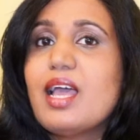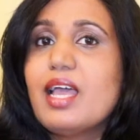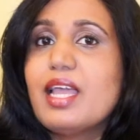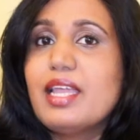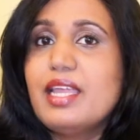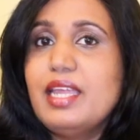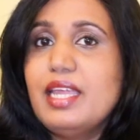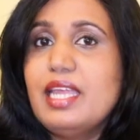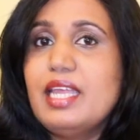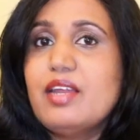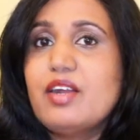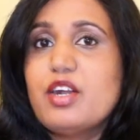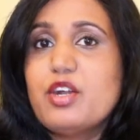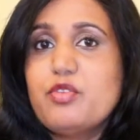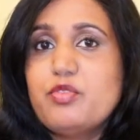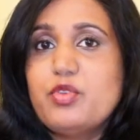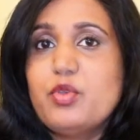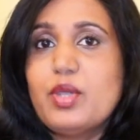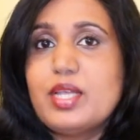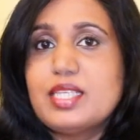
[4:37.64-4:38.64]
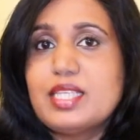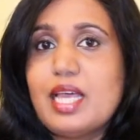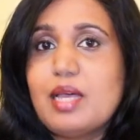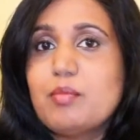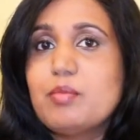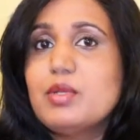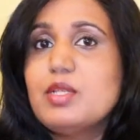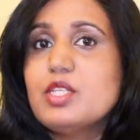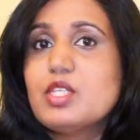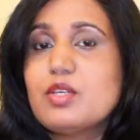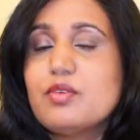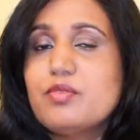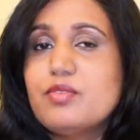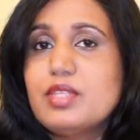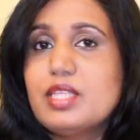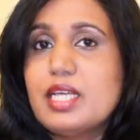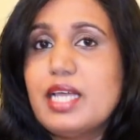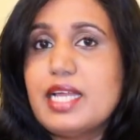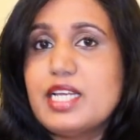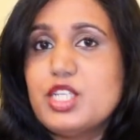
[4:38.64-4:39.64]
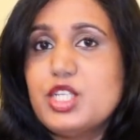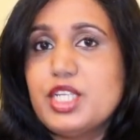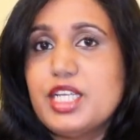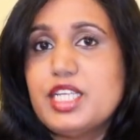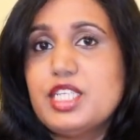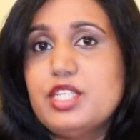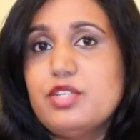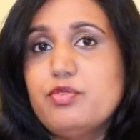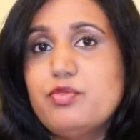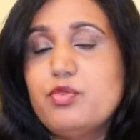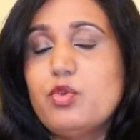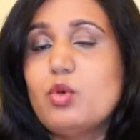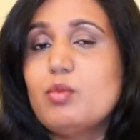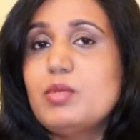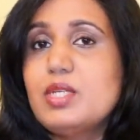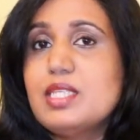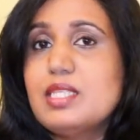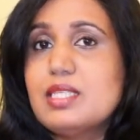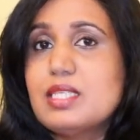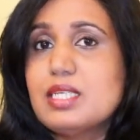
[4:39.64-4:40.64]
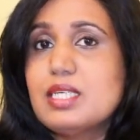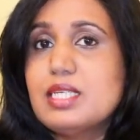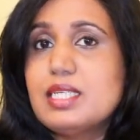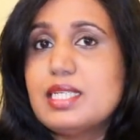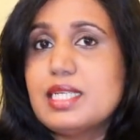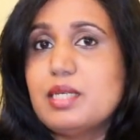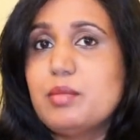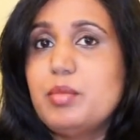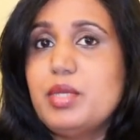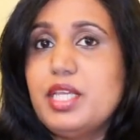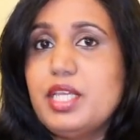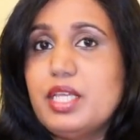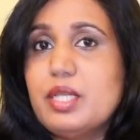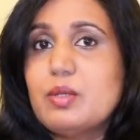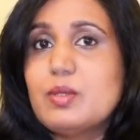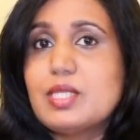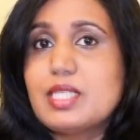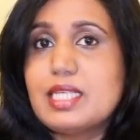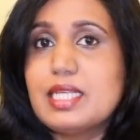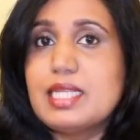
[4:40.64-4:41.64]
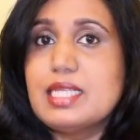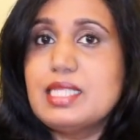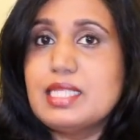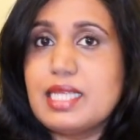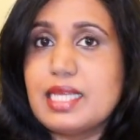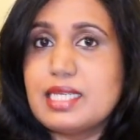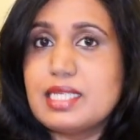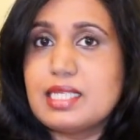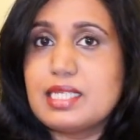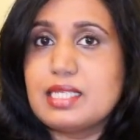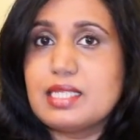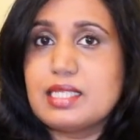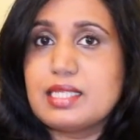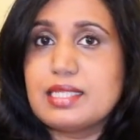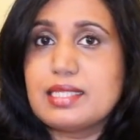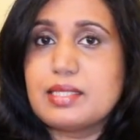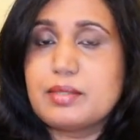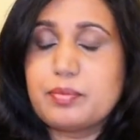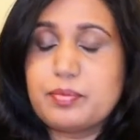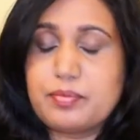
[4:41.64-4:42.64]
Here are a few examples of the adjective form deserted being used in a sentence.